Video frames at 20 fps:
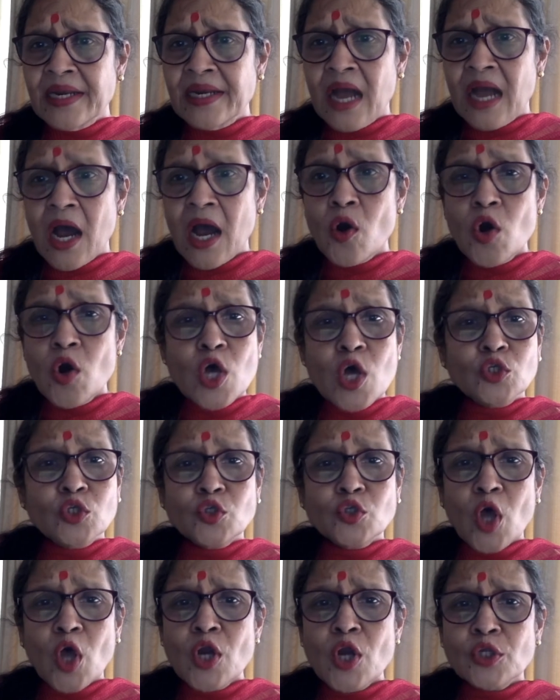now,
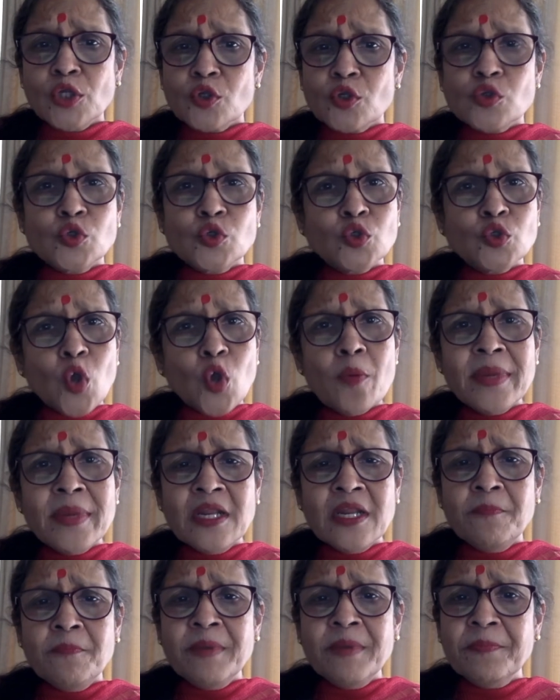saw so
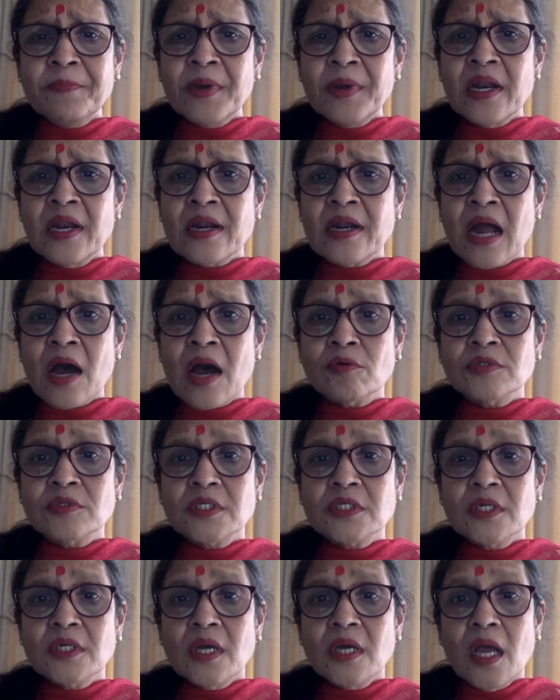many people around
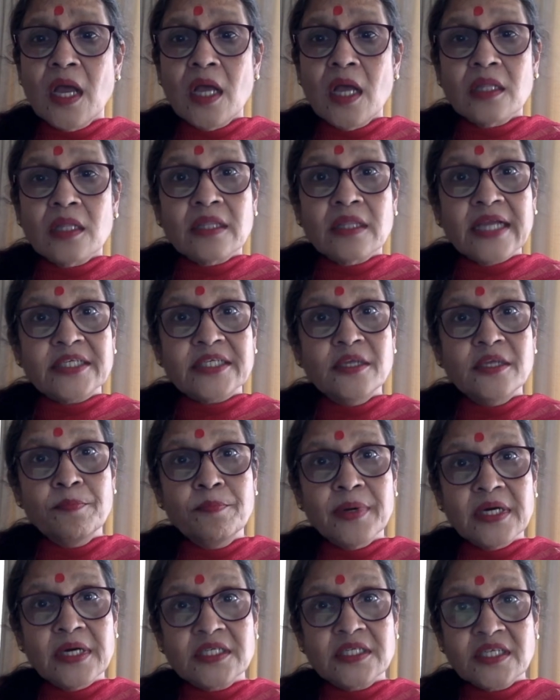that he
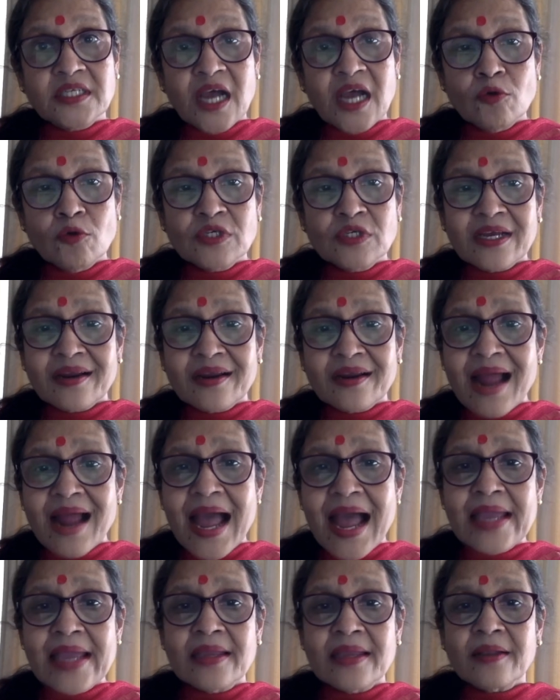burst out
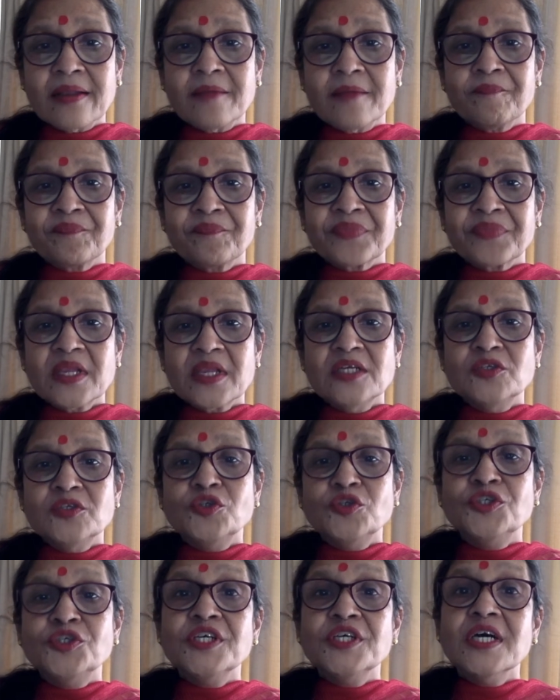crying.
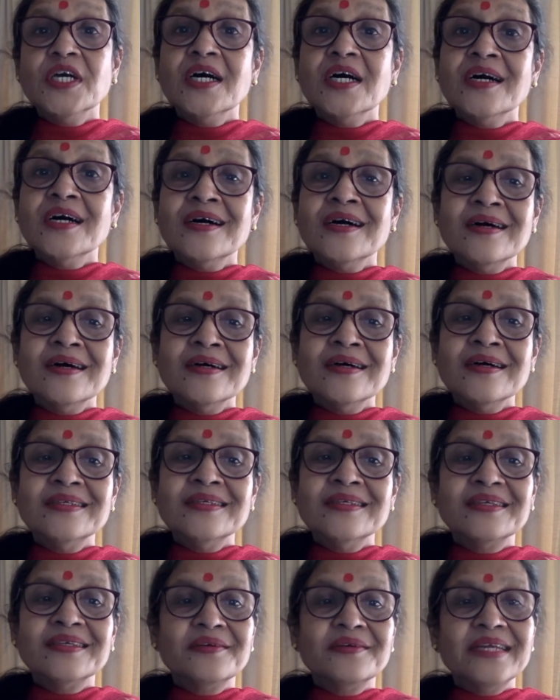Cheers
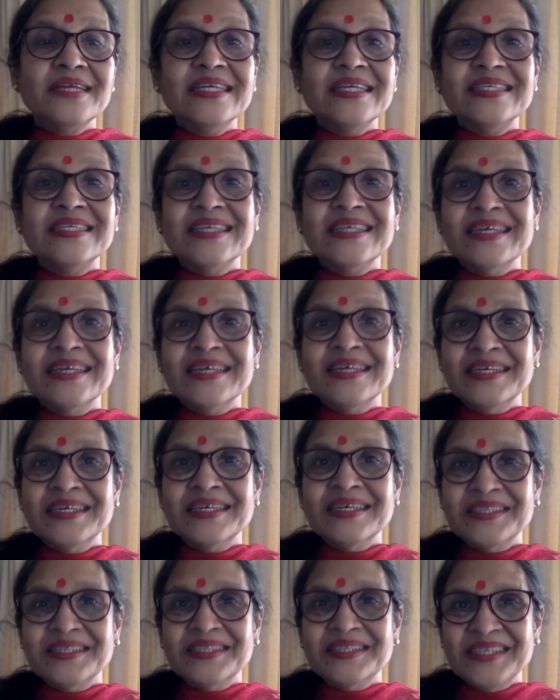greeted
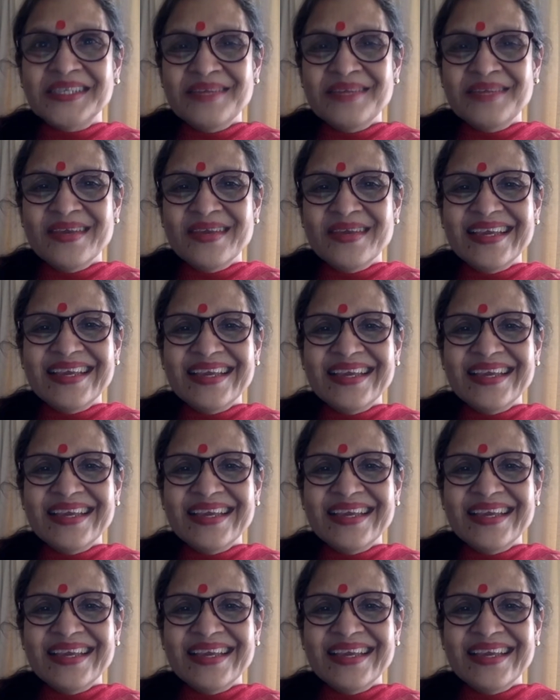Cheemi.